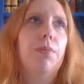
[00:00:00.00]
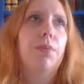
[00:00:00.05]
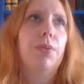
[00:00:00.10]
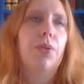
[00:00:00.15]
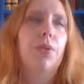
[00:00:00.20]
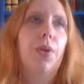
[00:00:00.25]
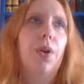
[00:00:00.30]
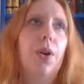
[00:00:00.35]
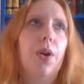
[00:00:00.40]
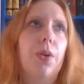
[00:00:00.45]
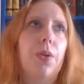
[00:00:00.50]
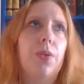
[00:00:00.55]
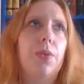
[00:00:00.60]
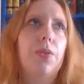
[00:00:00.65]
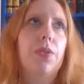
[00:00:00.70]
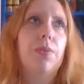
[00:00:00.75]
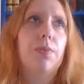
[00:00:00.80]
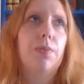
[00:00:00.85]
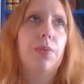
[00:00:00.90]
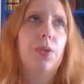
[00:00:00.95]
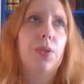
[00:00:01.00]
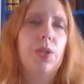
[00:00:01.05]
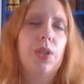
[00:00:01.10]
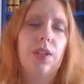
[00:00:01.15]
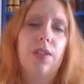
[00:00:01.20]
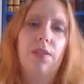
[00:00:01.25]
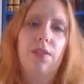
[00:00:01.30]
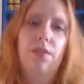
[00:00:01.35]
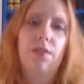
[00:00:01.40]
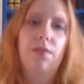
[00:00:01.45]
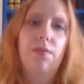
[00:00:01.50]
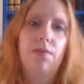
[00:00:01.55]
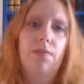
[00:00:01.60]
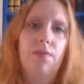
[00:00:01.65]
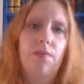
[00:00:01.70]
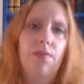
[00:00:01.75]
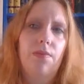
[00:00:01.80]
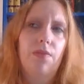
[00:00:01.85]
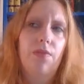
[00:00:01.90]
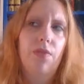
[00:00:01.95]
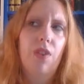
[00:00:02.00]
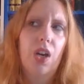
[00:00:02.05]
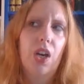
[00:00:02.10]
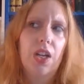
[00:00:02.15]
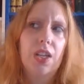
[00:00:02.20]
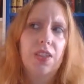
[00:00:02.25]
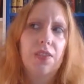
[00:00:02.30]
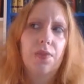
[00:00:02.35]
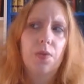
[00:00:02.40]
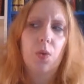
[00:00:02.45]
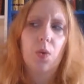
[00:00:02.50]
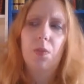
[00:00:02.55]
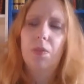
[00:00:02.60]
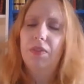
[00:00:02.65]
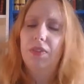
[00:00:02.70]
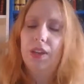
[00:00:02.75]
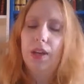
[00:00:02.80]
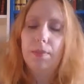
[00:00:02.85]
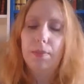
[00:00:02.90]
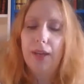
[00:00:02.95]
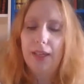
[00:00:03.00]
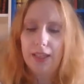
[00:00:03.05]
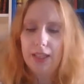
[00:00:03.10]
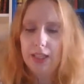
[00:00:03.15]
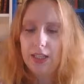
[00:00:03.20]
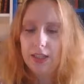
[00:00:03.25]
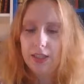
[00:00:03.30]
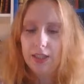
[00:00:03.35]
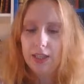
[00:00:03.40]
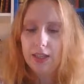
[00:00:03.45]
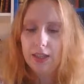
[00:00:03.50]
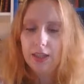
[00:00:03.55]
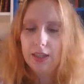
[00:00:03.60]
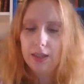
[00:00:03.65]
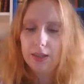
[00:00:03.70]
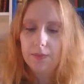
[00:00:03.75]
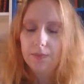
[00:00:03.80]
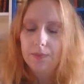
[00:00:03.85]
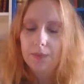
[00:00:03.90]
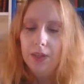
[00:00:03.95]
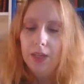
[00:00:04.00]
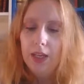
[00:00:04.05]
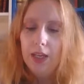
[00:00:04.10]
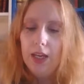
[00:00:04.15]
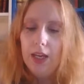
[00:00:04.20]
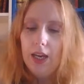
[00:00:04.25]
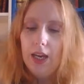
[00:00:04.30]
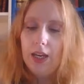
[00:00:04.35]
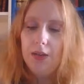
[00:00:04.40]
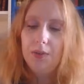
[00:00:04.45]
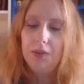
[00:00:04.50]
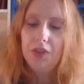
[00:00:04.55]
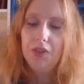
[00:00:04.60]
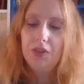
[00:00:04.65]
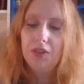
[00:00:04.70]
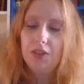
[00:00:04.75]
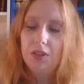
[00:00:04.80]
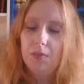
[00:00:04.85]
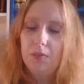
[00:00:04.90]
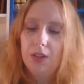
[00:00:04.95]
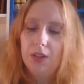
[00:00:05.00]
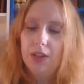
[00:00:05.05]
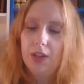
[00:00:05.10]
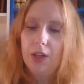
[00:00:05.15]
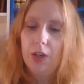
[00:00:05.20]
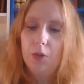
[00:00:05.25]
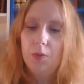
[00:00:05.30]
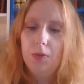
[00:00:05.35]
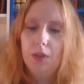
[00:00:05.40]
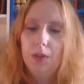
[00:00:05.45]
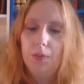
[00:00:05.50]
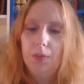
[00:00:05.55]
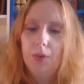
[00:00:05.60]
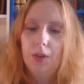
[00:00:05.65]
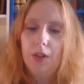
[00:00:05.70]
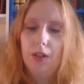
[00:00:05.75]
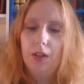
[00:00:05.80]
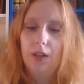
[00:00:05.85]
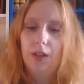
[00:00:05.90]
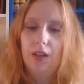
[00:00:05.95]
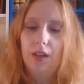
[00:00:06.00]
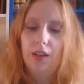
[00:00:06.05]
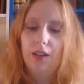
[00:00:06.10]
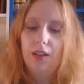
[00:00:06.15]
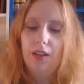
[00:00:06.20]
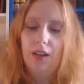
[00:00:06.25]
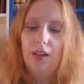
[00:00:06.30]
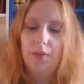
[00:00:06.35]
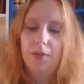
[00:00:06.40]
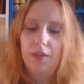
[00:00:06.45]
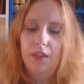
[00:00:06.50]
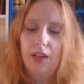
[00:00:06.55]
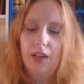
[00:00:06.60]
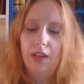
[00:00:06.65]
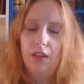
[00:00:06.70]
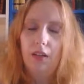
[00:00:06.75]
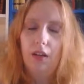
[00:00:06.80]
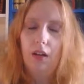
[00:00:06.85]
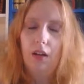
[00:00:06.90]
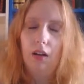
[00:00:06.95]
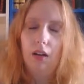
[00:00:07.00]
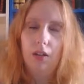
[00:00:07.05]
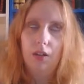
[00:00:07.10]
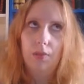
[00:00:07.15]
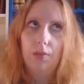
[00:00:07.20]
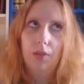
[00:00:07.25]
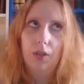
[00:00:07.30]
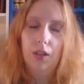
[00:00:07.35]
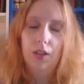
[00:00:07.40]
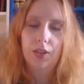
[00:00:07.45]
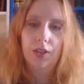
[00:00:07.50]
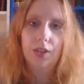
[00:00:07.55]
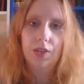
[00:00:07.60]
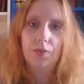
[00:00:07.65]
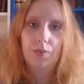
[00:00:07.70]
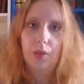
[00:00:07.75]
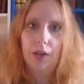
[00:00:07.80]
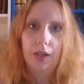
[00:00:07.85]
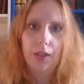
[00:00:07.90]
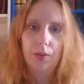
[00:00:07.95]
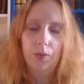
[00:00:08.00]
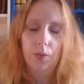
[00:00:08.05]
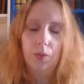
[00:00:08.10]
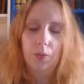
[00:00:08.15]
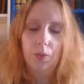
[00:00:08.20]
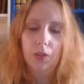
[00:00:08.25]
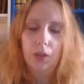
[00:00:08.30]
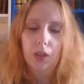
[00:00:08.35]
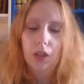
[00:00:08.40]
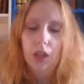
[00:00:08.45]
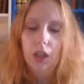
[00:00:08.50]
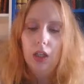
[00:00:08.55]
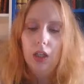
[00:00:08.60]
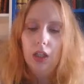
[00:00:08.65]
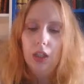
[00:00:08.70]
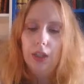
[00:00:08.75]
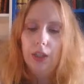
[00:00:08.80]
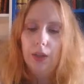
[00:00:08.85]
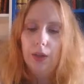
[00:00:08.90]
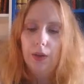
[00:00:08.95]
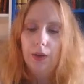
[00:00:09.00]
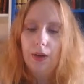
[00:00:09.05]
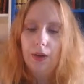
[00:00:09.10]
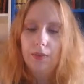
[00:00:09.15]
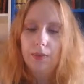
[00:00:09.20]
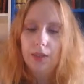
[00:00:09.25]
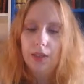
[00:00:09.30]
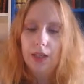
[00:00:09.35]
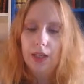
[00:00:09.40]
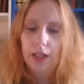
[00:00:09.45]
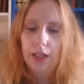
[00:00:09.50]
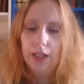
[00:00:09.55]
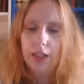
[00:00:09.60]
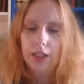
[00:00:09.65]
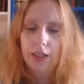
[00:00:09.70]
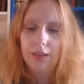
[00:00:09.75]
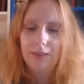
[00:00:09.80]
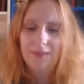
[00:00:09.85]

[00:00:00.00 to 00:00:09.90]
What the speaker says: prose put in verse form, if that makes any sense. And it was interesting because I opened the book and I was like, oh, come on, just write normal. You know, I was like,